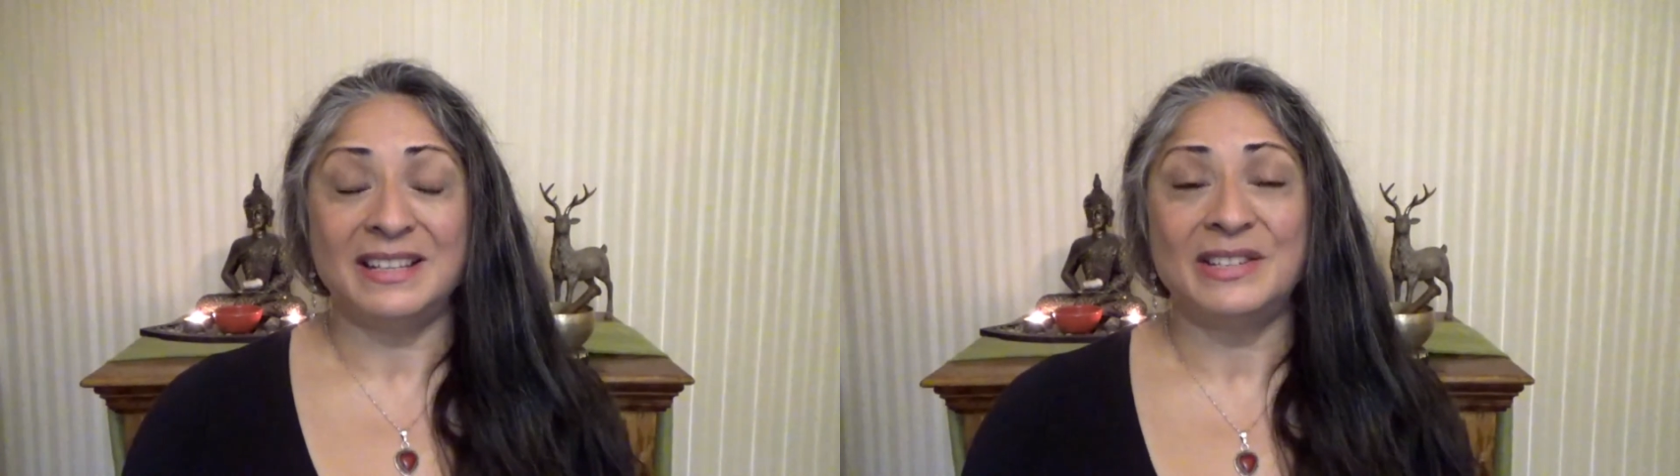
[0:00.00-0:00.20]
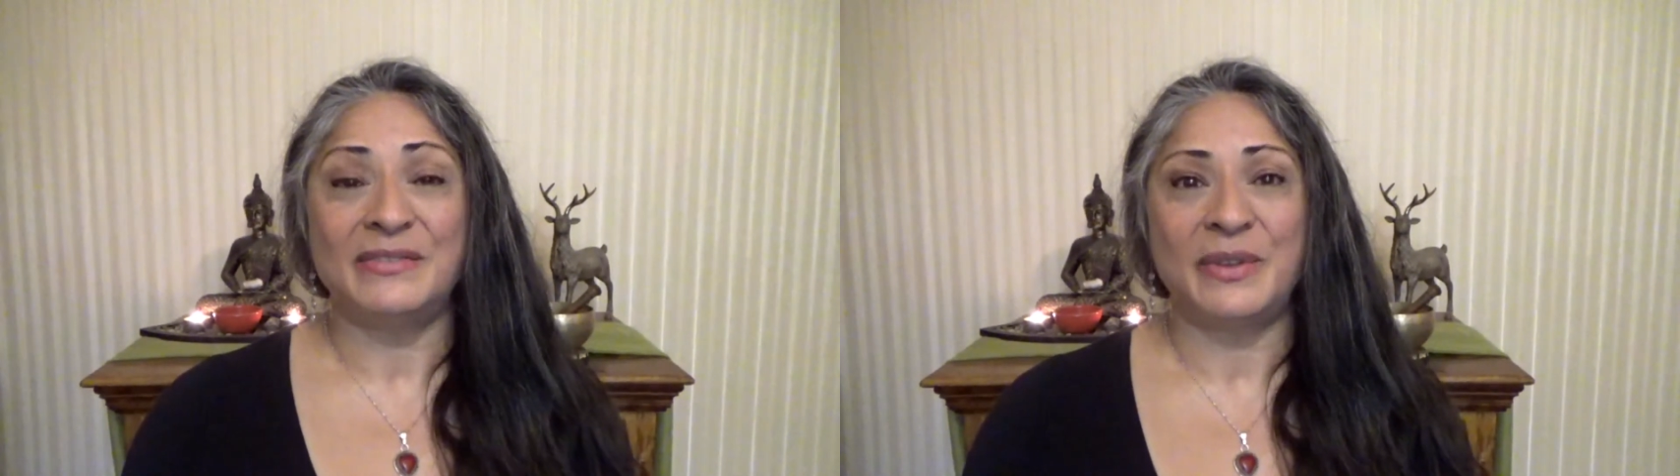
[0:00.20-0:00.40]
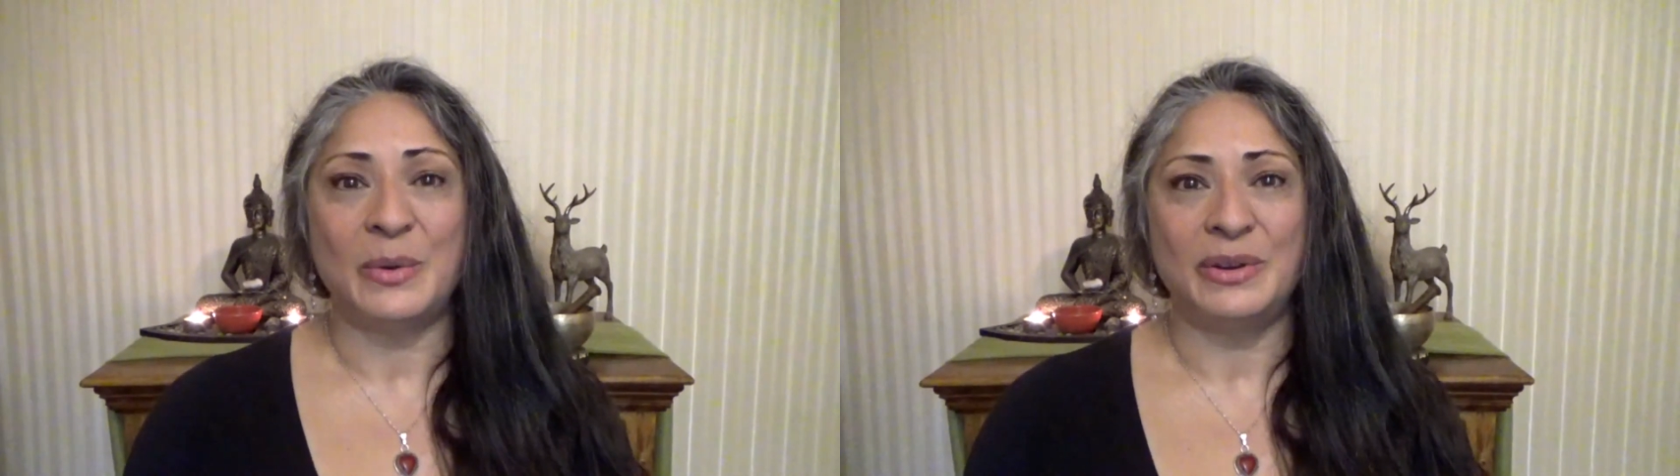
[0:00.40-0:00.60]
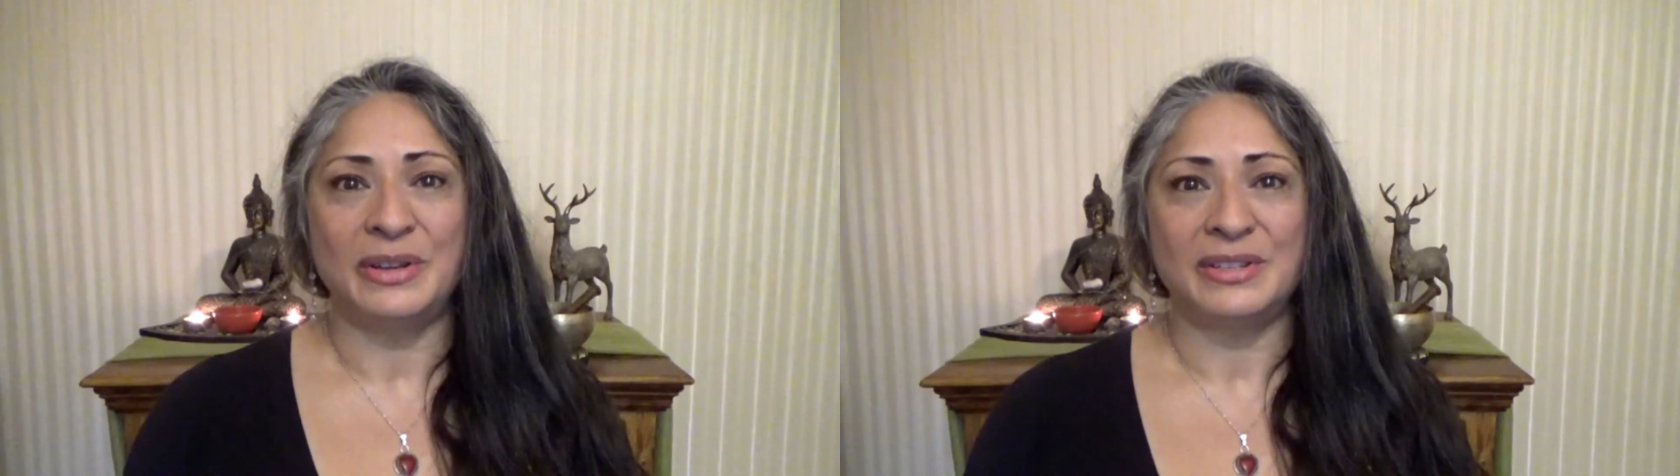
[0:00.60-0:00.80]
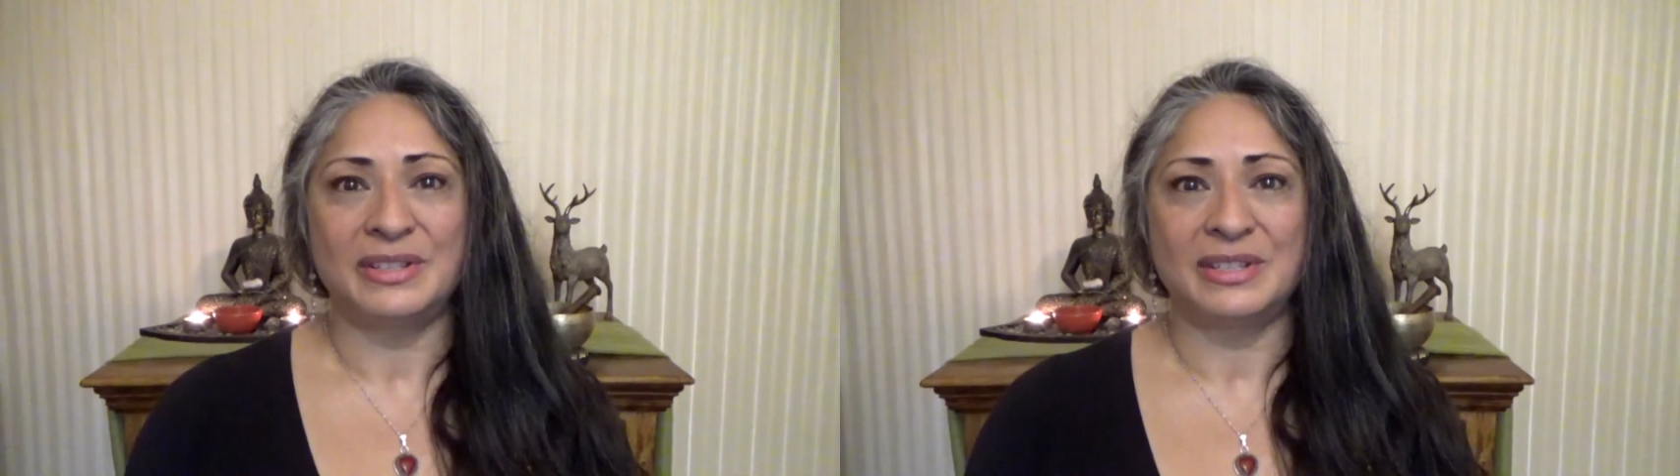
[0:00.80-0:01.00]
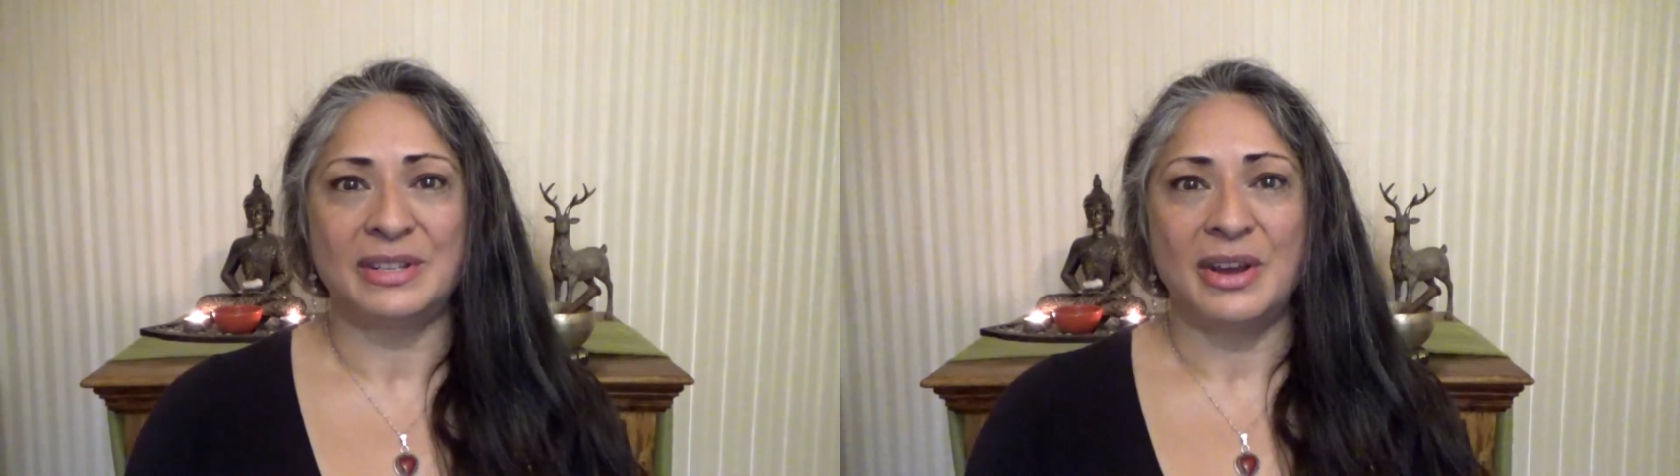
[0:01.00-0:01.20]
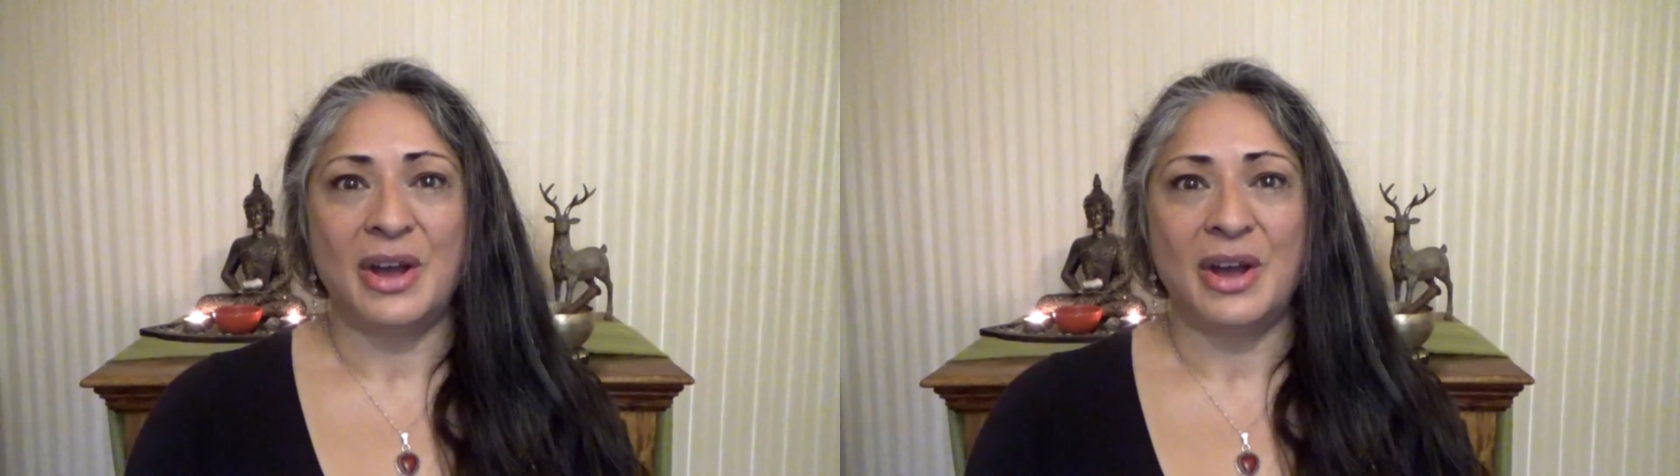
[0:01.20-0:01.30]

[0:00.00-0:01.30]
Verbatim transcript: is focused